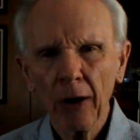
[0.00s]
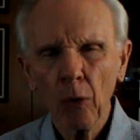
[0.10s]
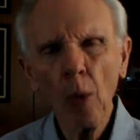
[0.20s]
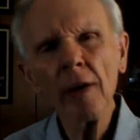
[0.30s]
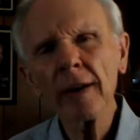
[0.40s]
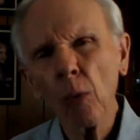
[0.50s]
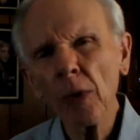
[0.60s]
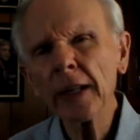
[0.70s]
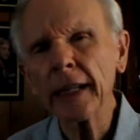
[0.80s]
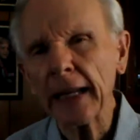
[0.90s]
where, it, where
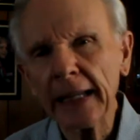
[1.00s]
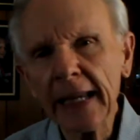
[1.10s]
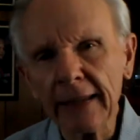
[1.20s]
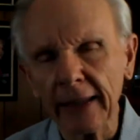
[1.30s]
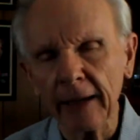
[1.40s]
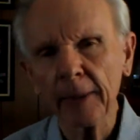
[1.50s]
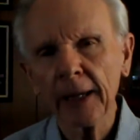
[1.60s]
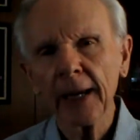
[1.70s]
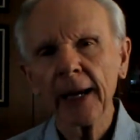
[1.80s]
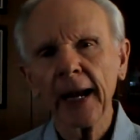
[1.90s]
did it lead them?
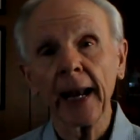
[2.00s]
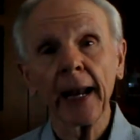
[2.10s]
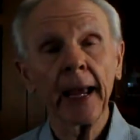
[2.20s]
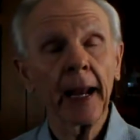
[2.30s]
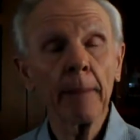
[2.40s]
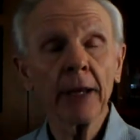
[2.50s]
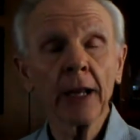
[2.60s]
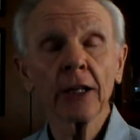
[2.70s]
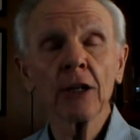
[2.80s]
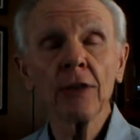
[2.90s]
And, and I'm
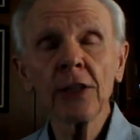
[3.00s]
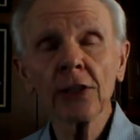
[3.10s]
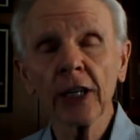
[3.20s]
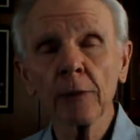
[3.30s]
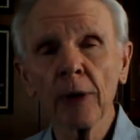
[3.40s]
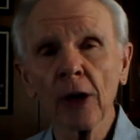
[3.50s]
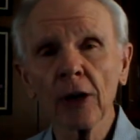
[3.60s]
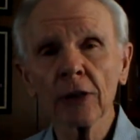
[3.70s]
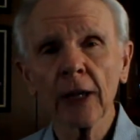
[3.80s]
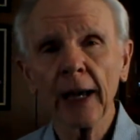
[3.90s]
telling you these things
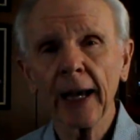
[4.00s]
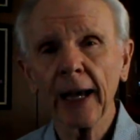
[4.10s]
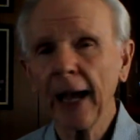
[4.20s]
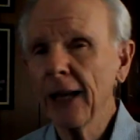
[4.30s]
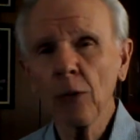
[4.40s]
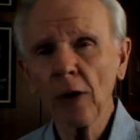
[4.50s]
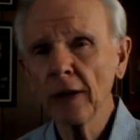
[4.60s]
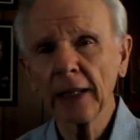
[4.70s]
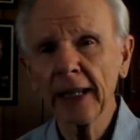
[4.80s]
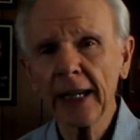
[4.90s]
because I don't want
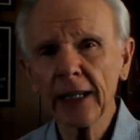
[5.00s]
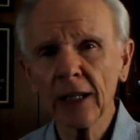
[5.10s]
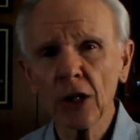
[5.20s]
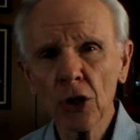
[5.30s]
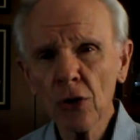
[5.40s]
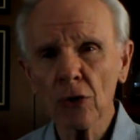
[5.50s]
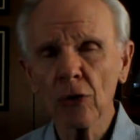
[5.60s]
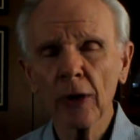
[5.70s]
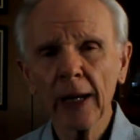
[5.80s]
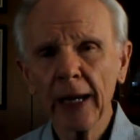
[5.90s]
to lead
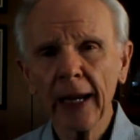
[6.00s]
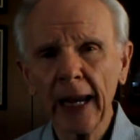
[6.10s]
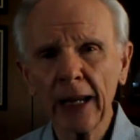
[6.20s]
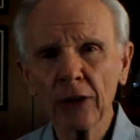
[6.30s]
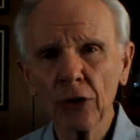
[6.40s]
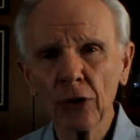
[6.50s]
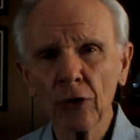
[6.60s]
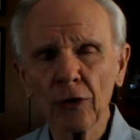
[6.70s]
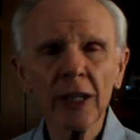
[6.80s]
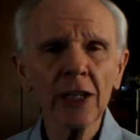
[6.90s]
you into
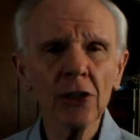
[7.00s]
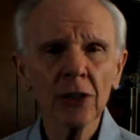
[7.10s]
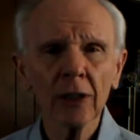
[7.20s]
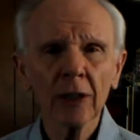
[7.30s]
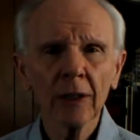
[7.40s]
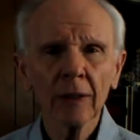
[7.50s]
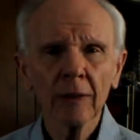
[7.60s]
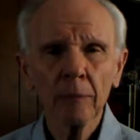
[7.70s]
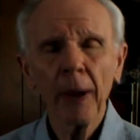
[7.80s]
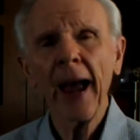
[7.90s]
these
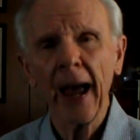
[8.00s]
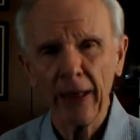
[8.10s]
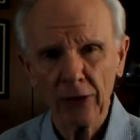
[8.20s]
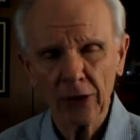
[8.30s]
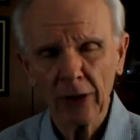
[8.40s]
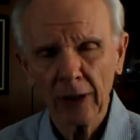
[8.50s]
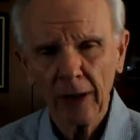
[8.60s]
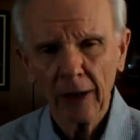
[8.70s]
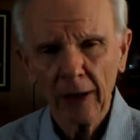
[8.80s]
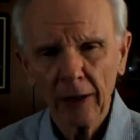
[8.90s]
paths.
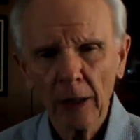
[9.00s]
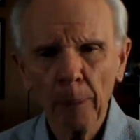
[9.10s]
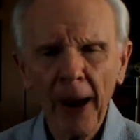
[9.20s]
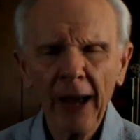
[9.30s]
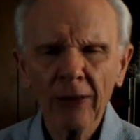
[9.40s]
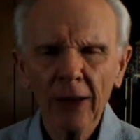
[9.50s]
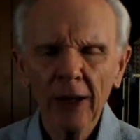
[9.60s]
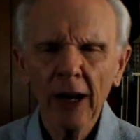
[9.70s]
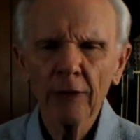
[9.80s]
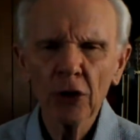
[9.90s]
The path
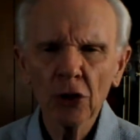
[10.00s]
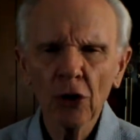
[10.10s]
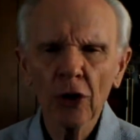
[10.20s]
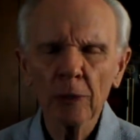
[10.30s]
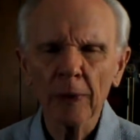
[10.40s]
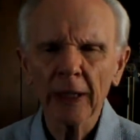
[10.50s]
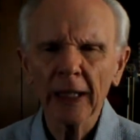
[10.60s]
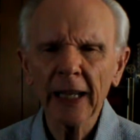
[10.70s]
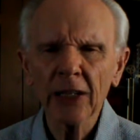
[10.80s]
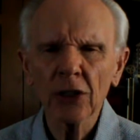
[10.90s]
of discouragement that
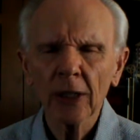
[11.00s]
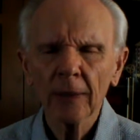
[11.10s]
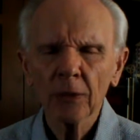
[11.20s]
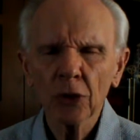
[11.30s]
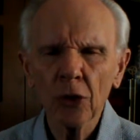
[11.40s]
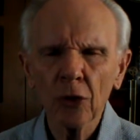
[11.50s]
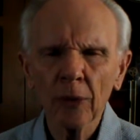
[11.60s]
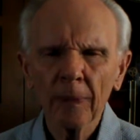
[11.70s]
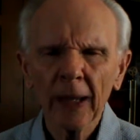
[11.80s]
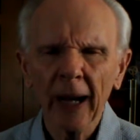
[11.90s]
leads to
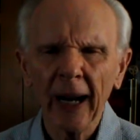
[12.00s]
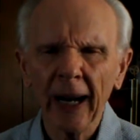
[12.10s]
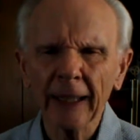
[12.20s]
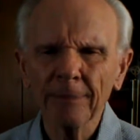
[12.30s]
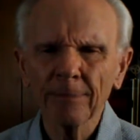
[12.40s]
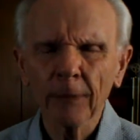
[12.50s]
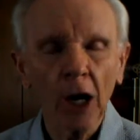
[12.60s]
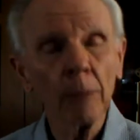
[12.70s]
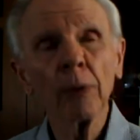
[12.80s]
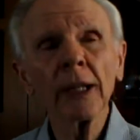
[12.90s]
uh,
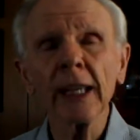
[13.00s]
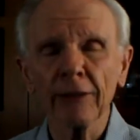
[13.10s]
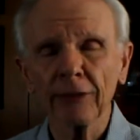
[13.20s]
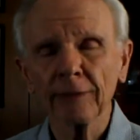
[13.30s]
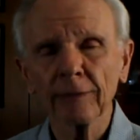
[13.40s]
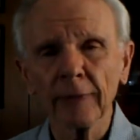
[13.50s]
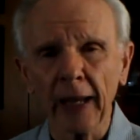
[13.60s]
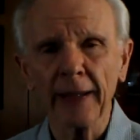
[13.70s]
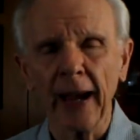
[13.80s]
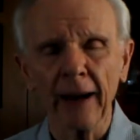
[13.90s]
unbelief
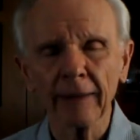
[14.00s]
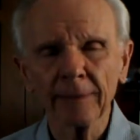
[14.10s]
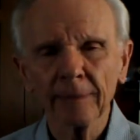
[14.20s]
and doubt.